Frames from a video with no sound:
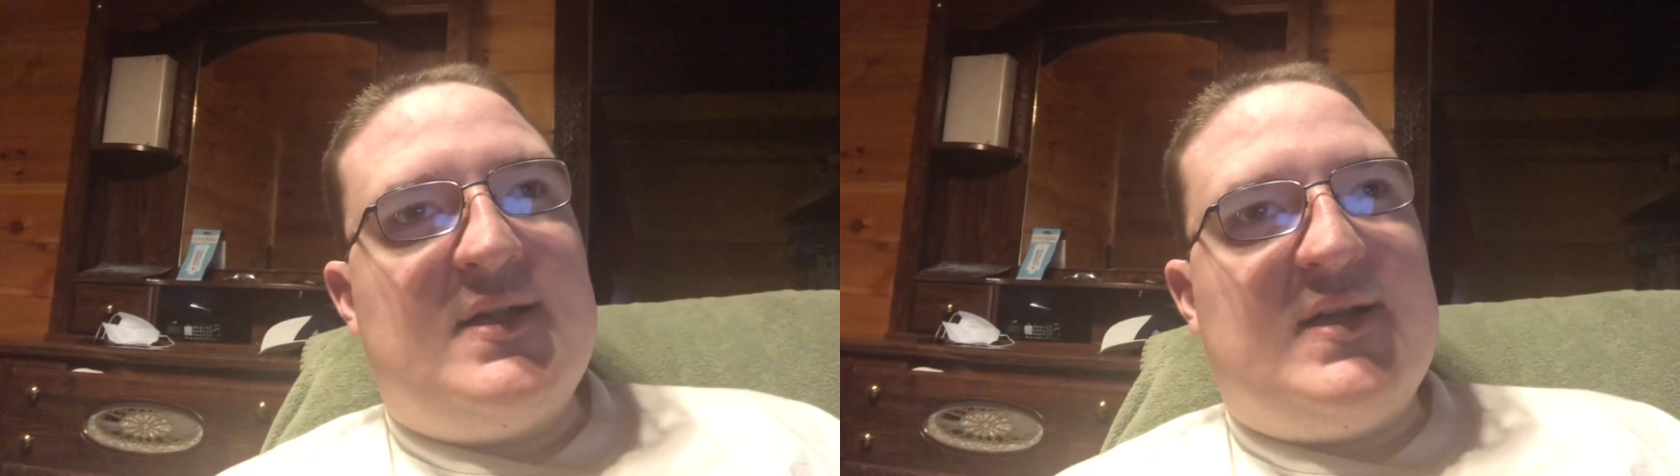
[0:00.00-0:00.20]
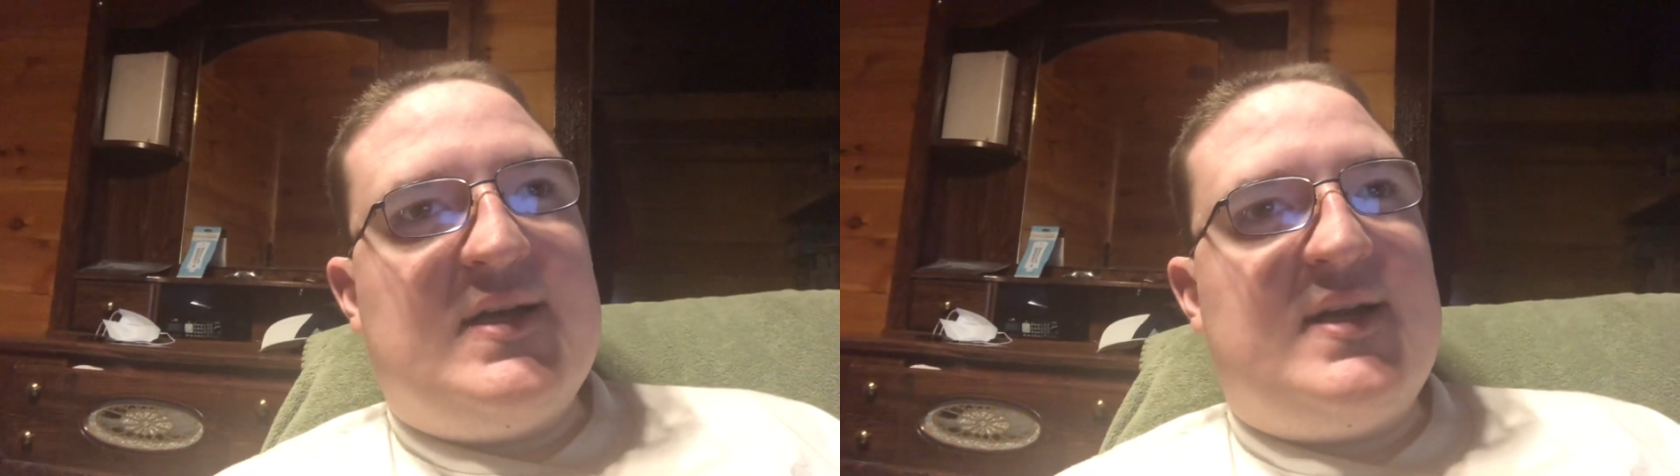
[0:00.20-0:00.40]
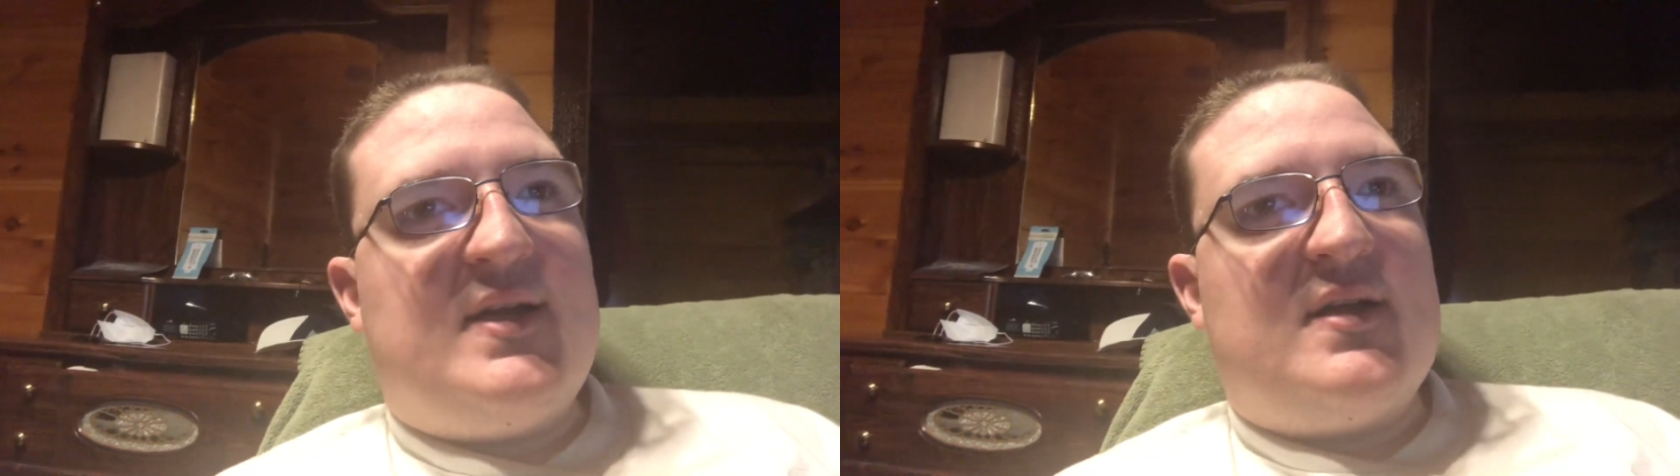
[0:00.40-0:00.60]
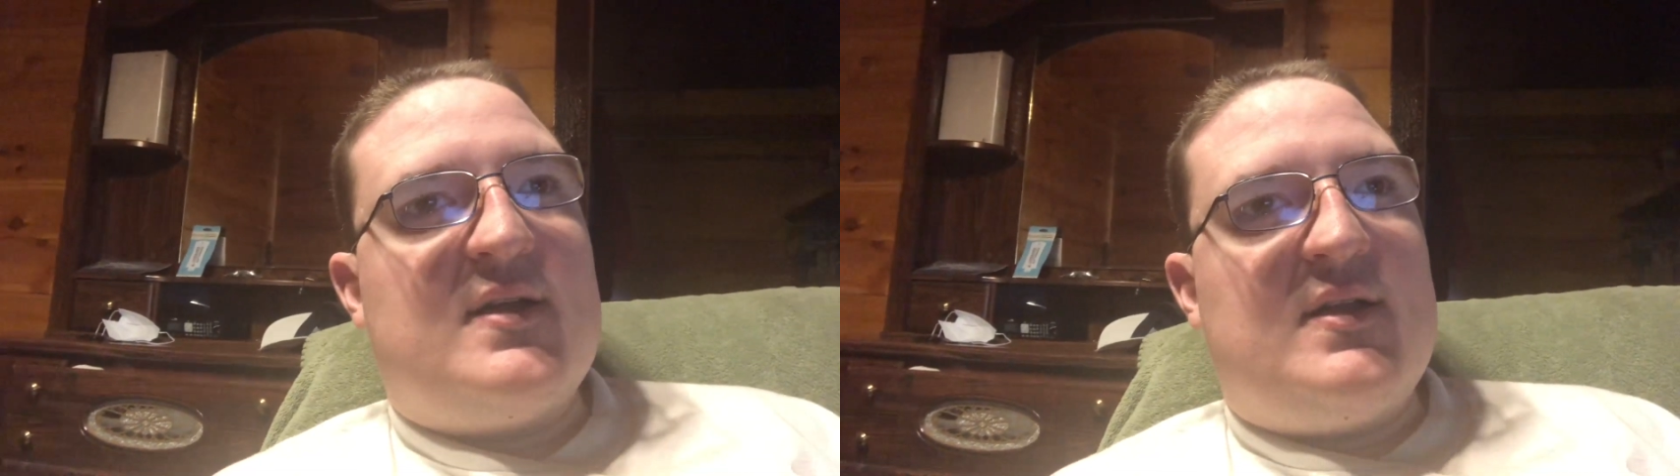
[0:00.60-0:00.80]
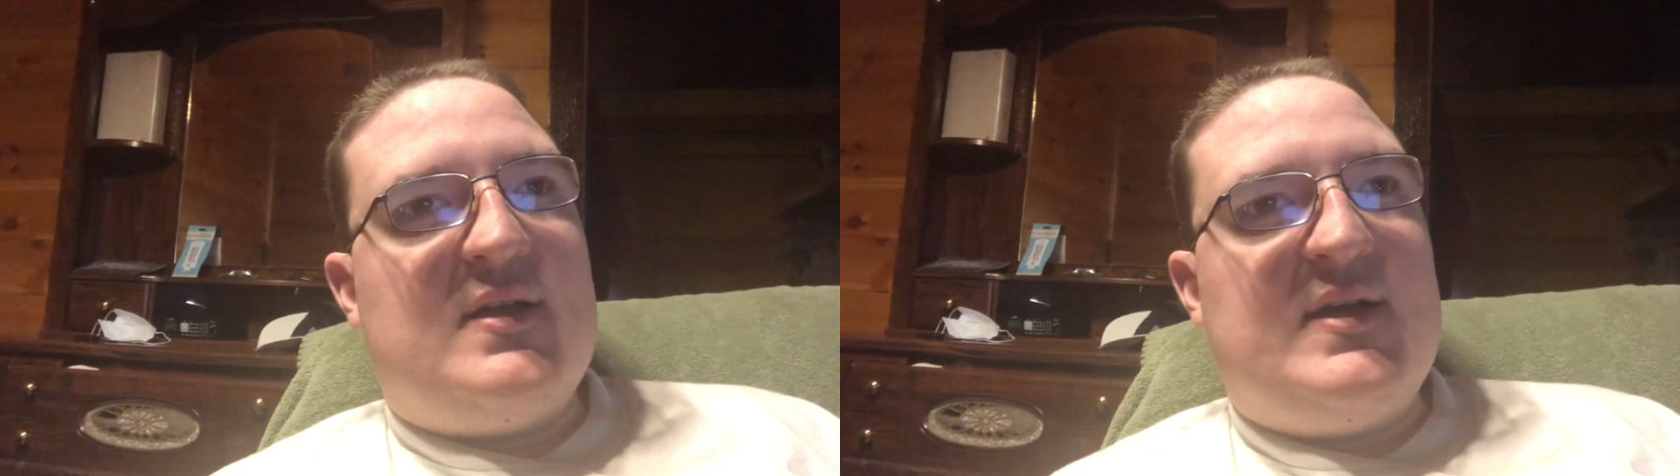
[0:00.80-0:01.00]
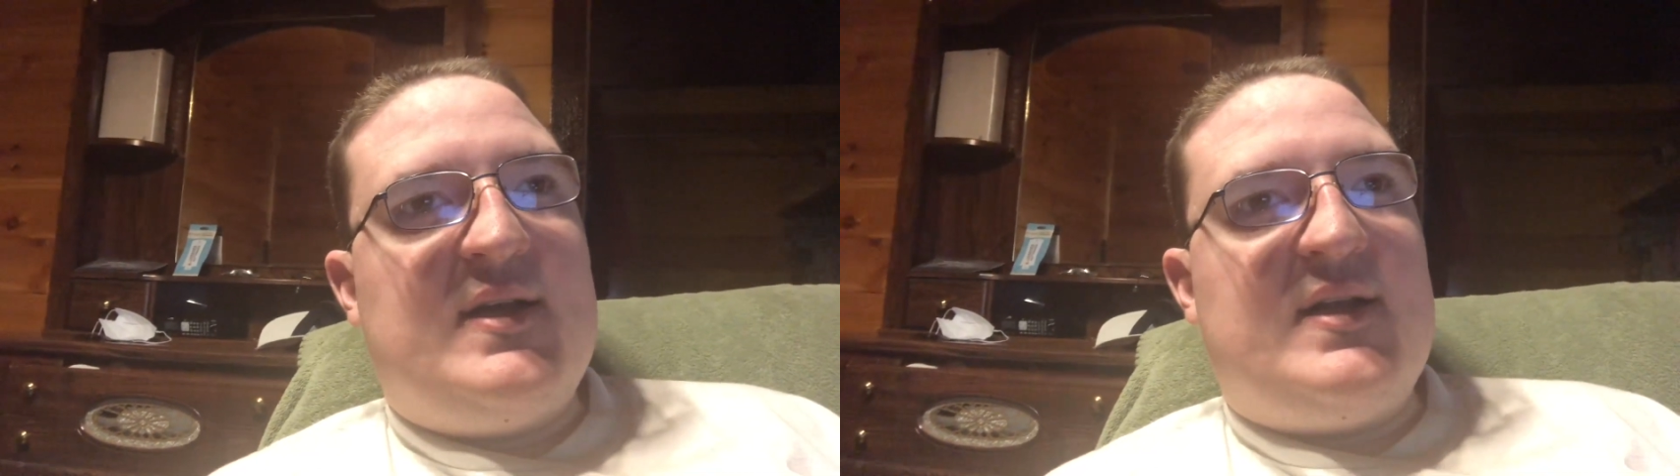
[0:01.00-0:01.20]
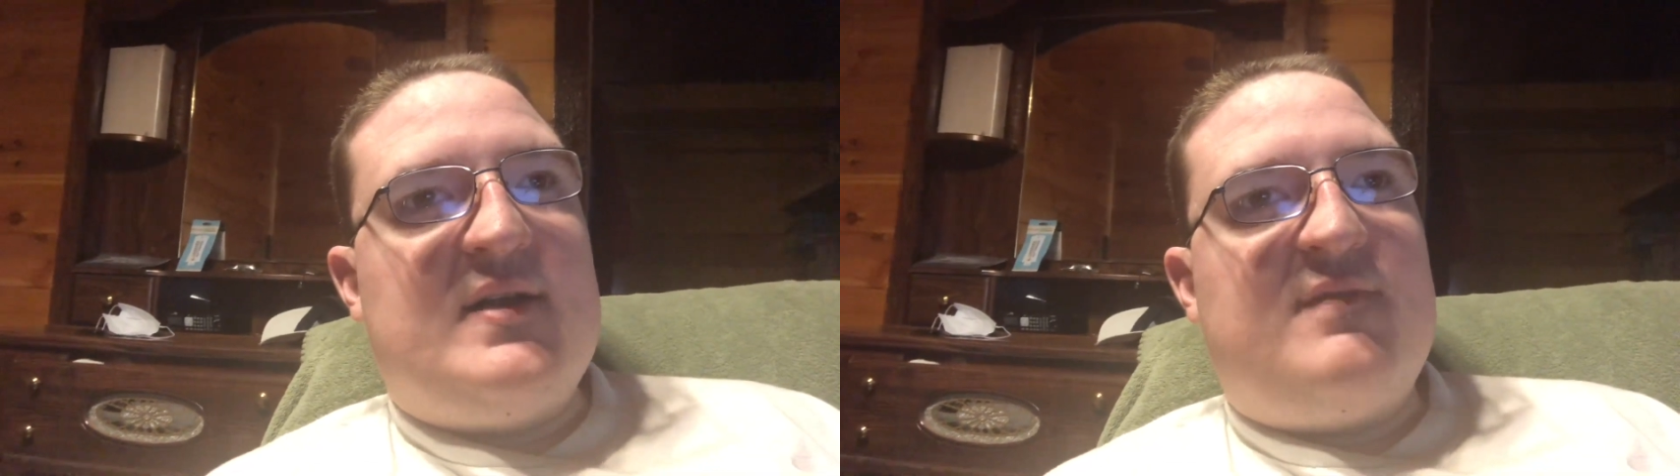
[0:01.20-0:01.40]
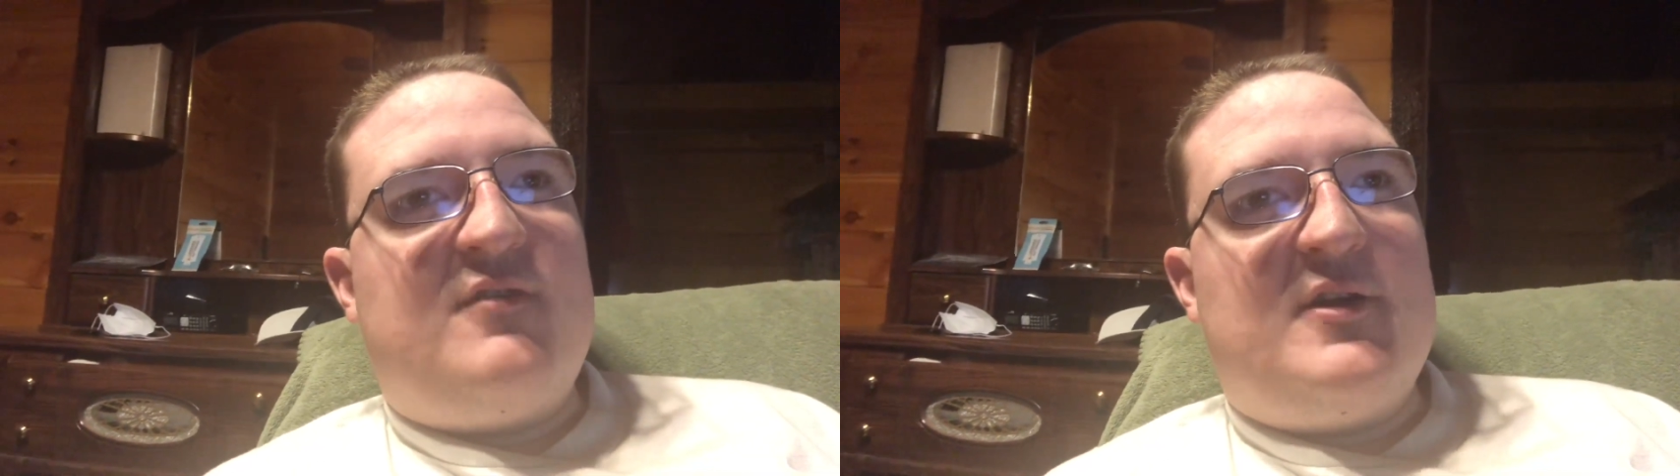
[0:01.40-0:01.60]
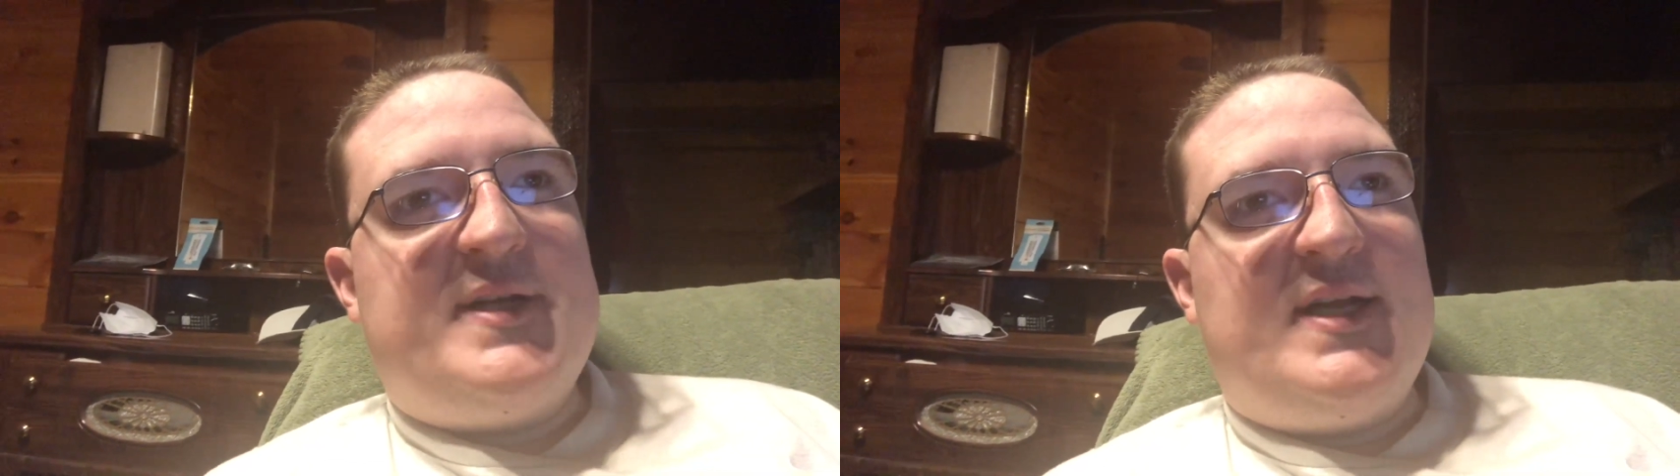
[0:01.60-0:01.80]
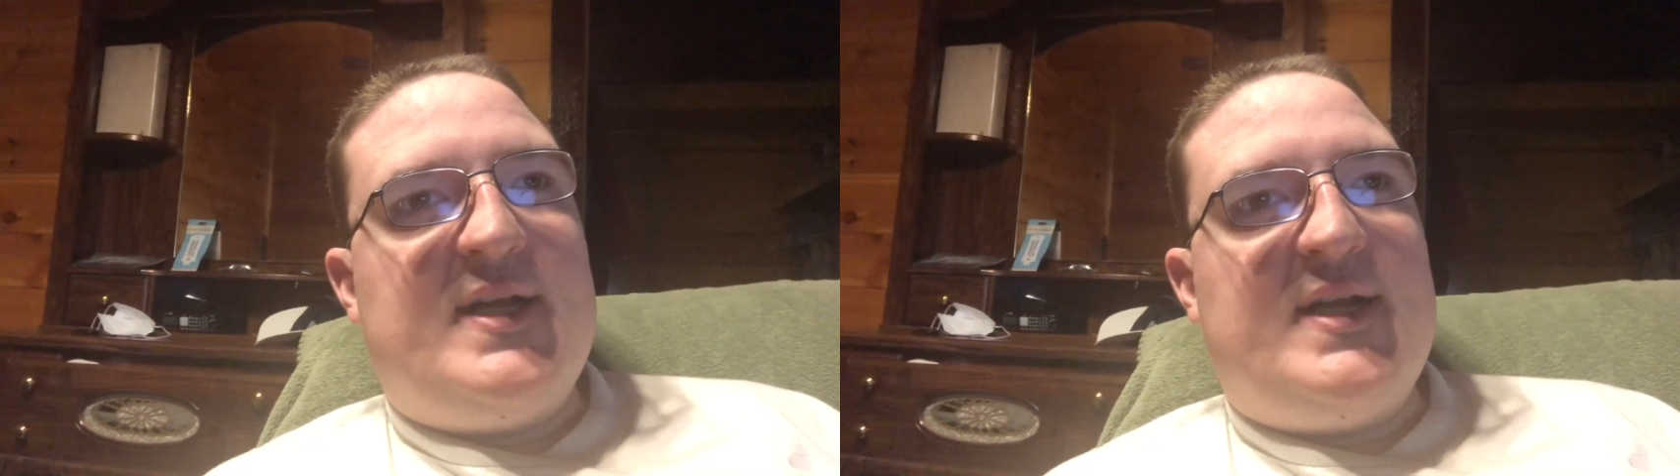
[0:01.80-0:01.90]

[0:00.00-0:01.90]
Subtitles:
like different